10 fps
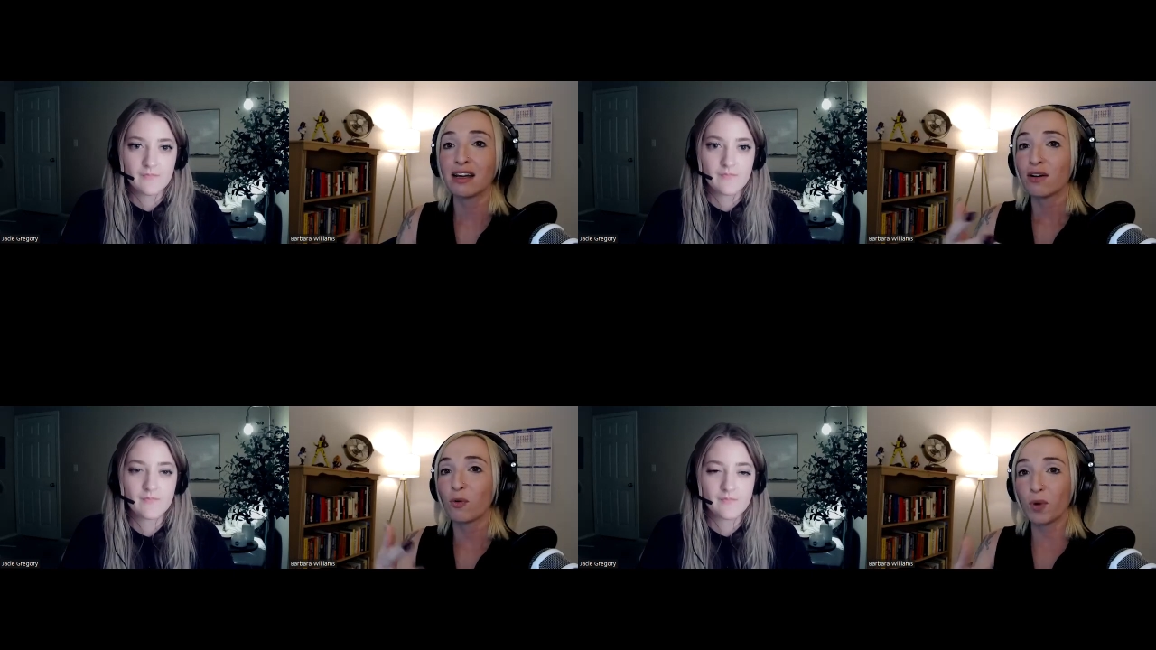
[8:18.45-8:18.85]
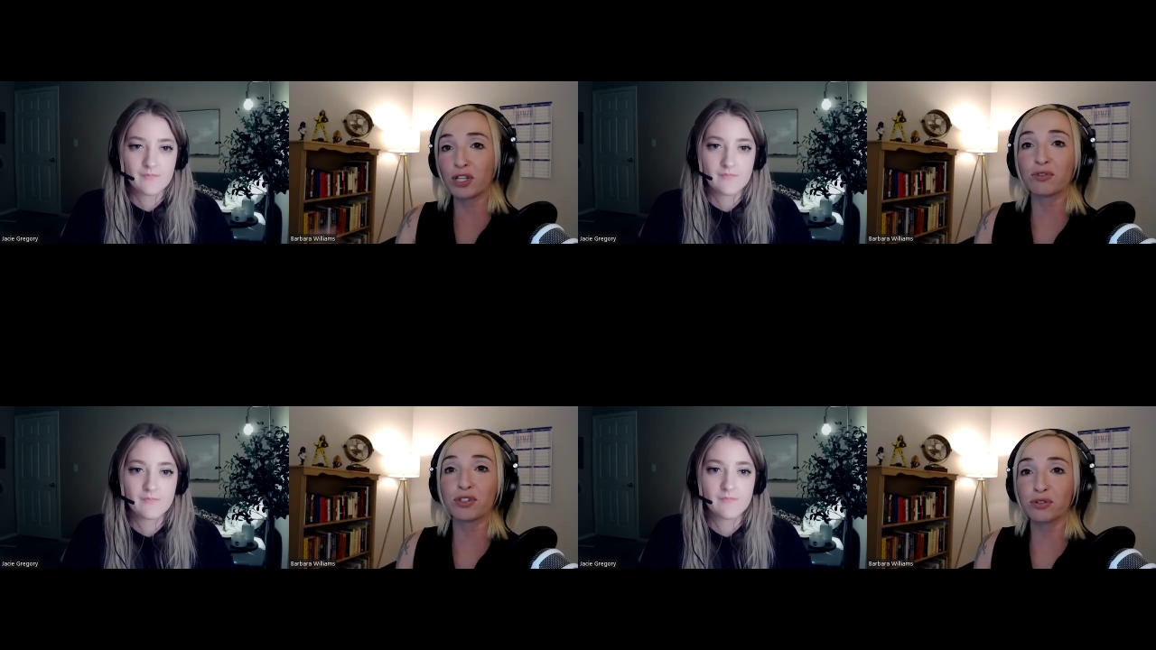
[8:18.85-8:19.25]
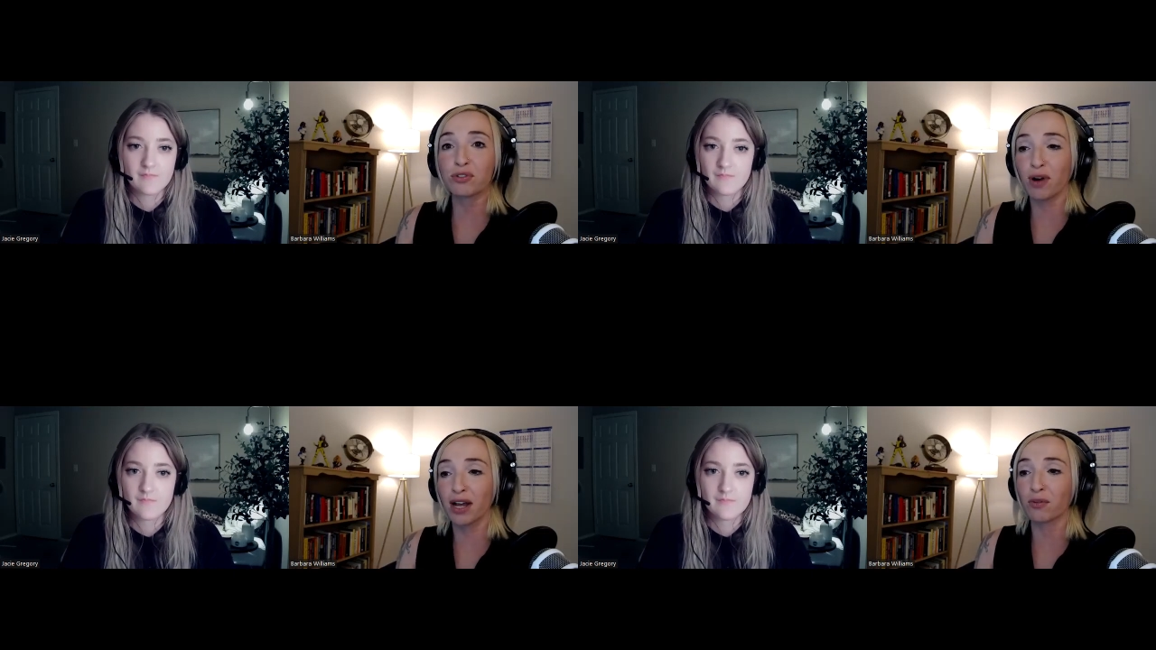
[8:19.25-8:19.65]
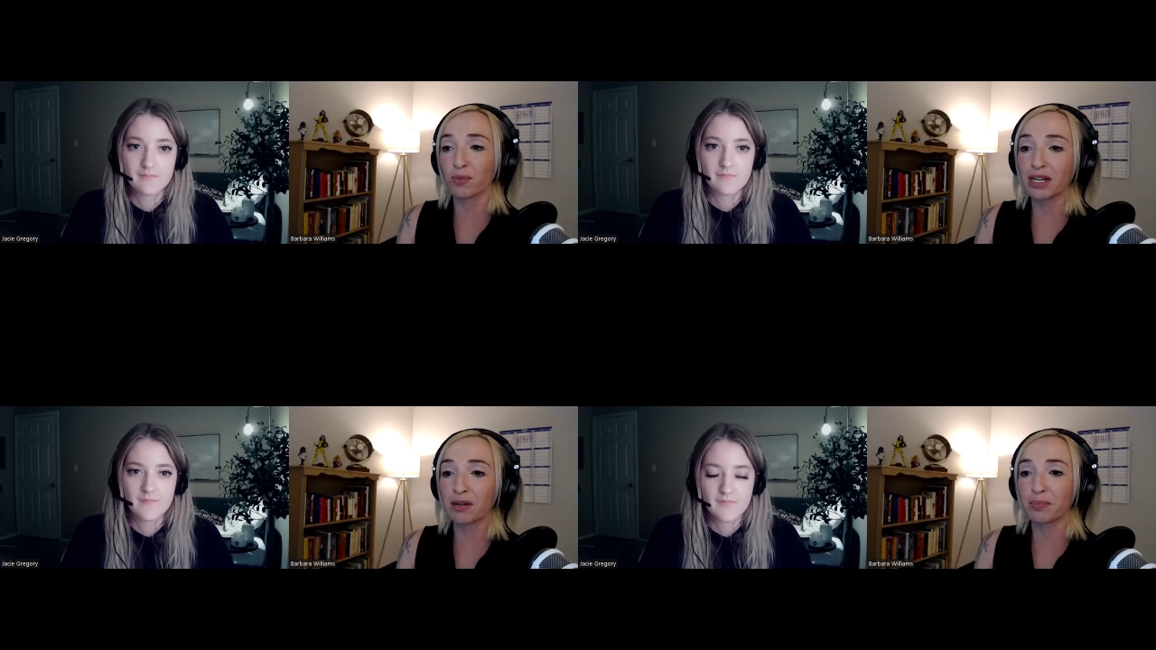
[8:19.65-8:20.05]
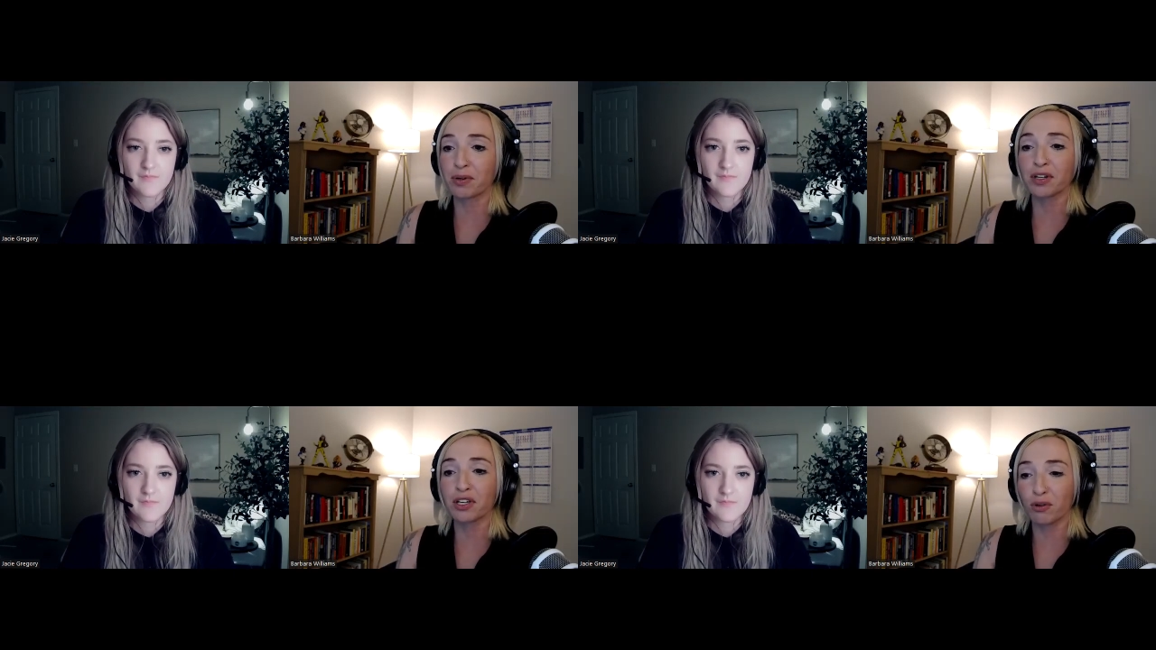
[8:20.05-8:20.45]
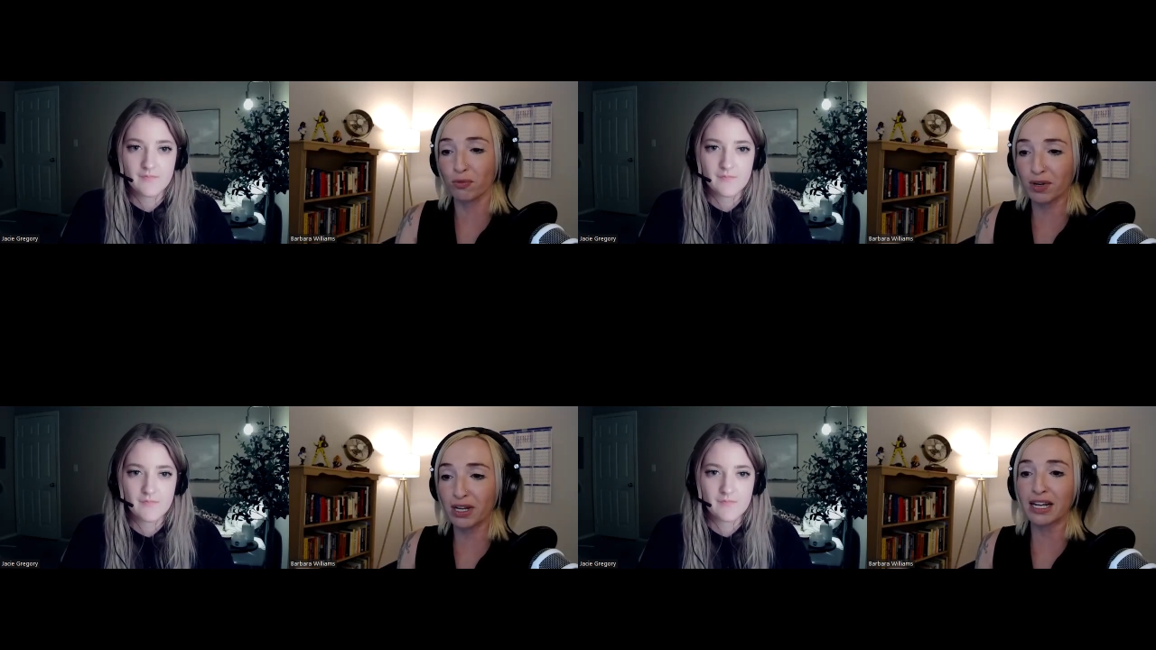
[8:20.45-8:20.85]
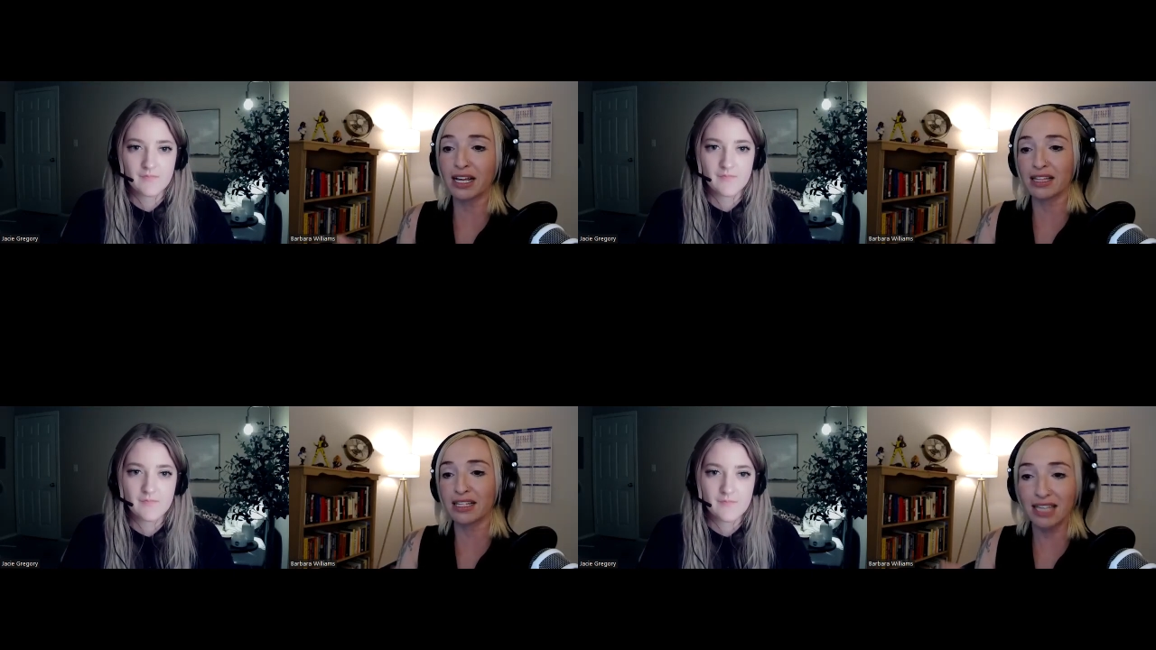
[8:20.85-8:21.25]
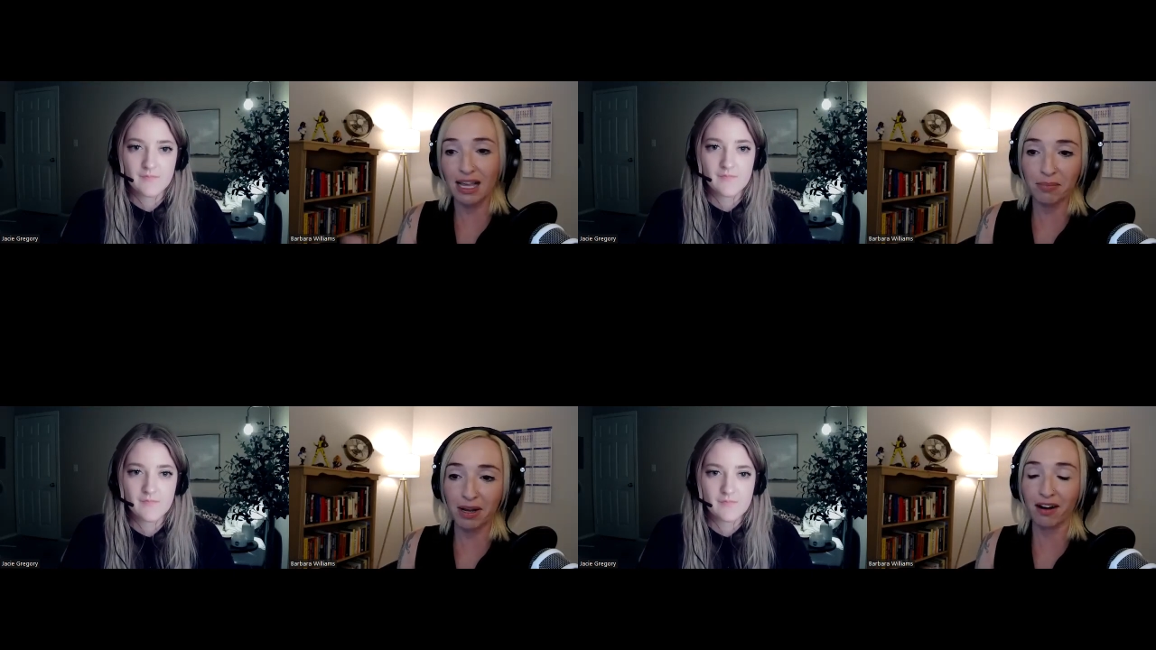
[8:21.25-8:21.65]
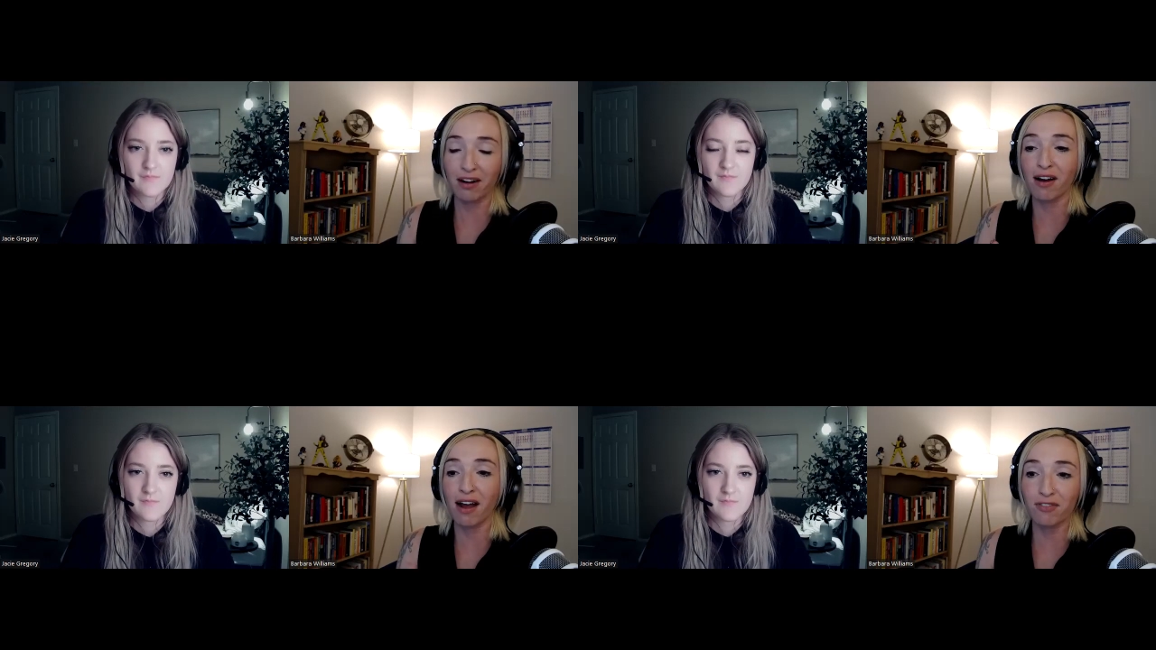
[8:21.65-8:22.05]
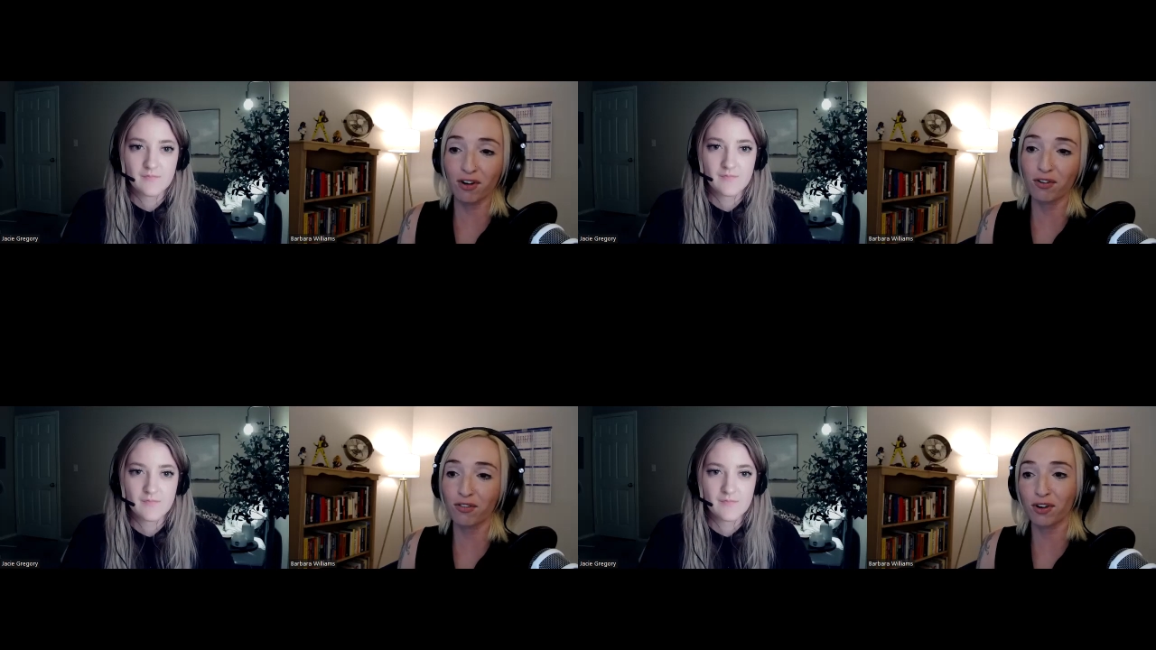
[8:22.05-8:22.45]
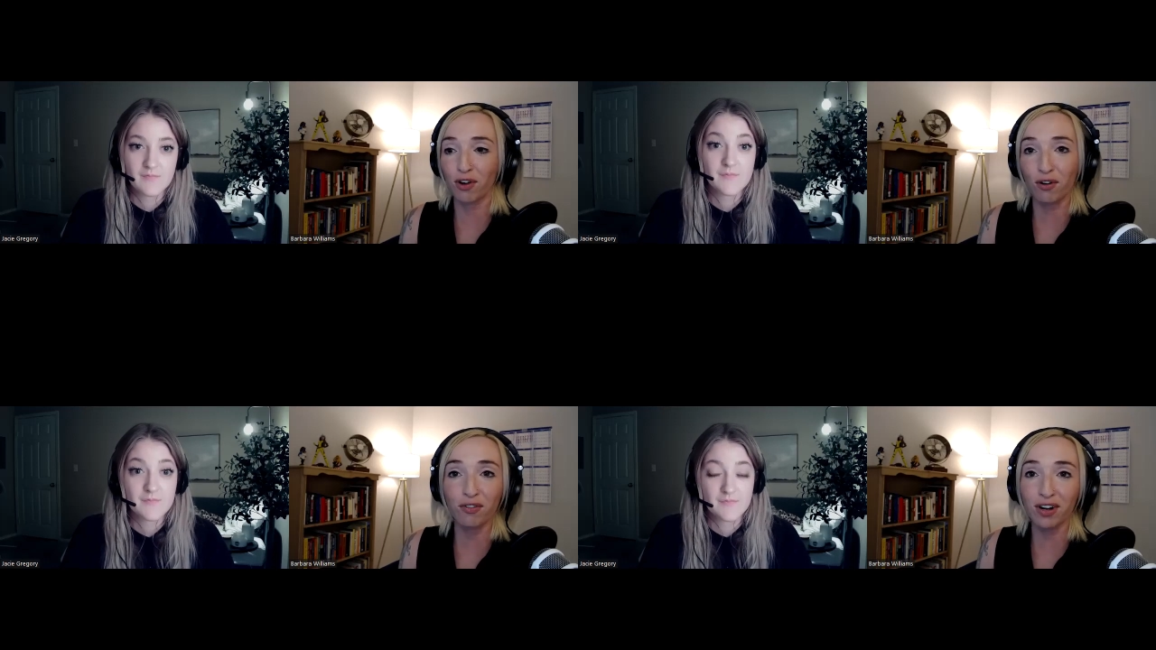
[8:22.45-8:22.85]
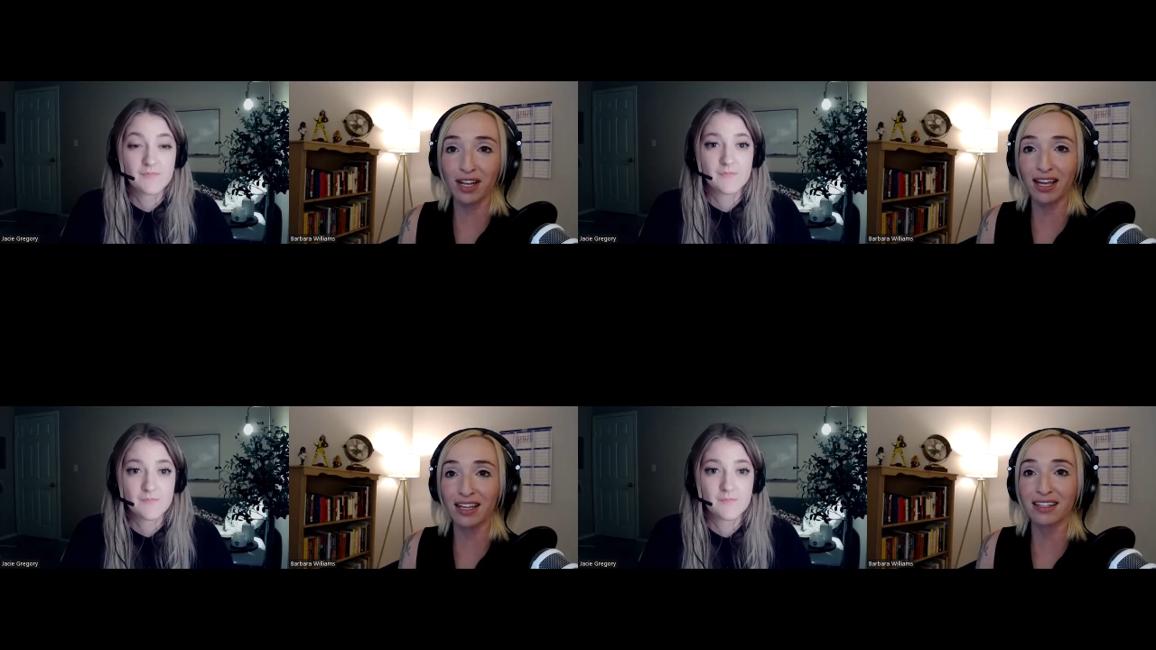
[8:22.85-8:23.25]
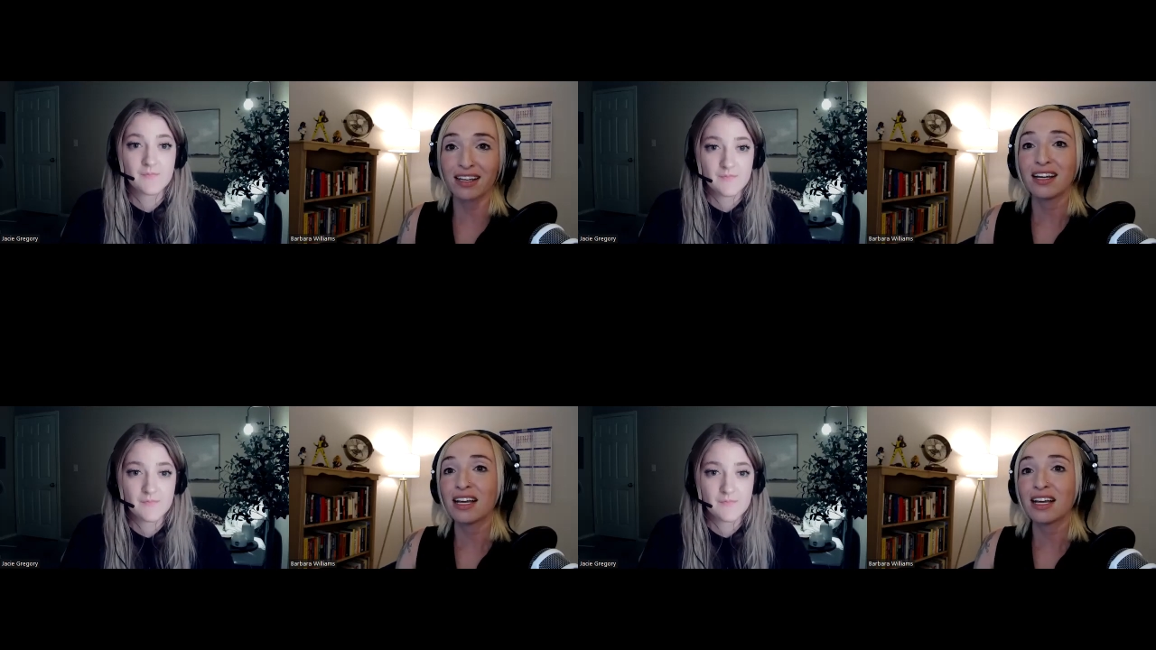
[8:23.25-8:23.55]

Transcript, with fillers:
Speaker 1: When you do try to read a book, you're reading the same paragraph over and over again.